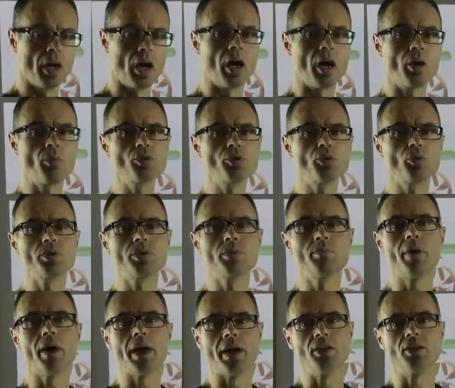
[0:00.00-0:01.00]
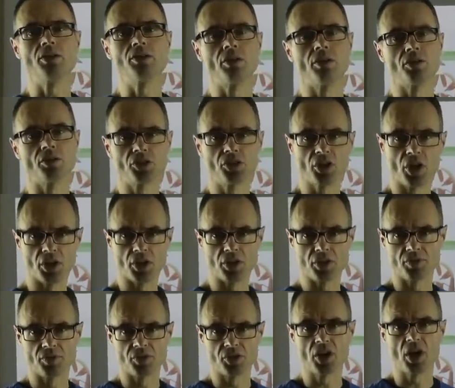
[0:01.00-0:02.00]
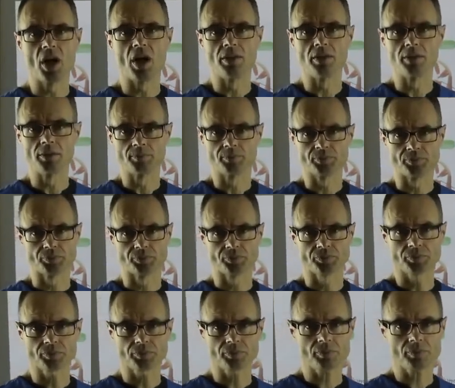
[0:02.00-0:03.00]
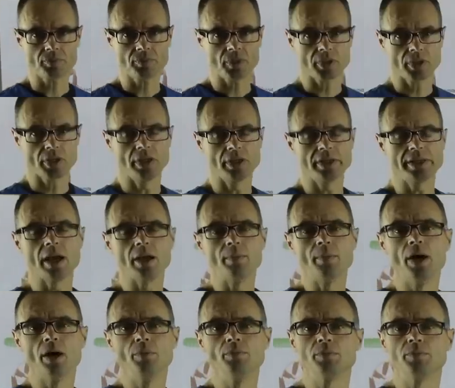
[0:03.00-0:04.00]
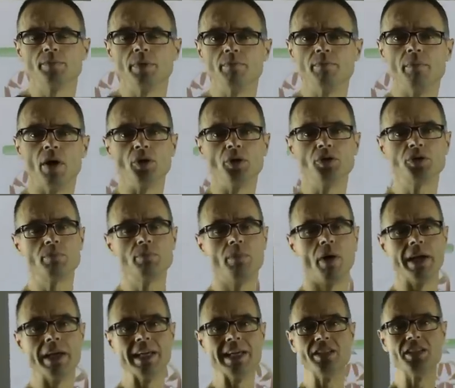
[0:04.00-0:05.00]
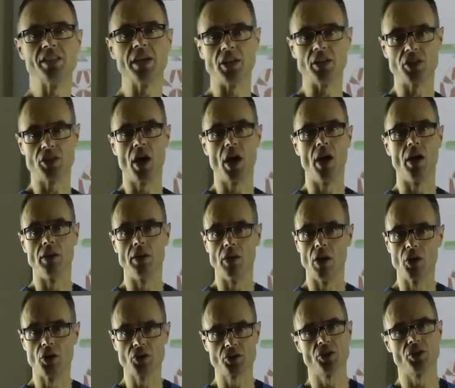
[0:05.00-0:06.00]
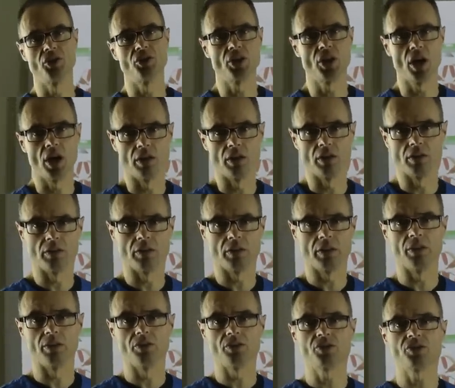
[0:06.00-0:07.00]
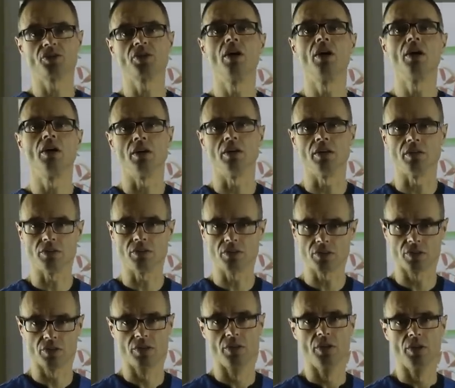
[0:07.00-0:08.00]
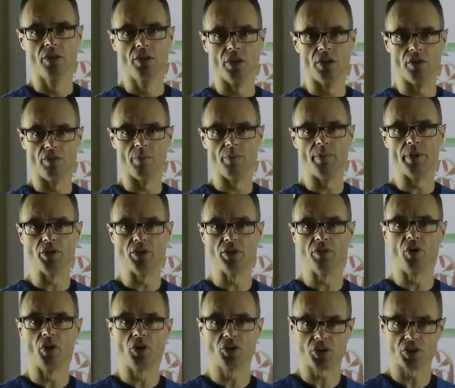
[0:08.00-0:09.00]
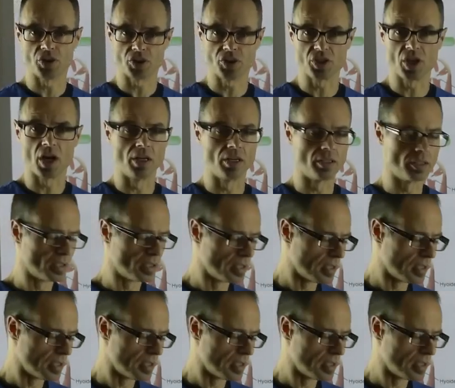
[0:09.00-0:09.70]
I was always amazed at the size of the tongue. It came home to me most by eating tongue, ox's tongue, looking at the size of a piece of ox's tongue.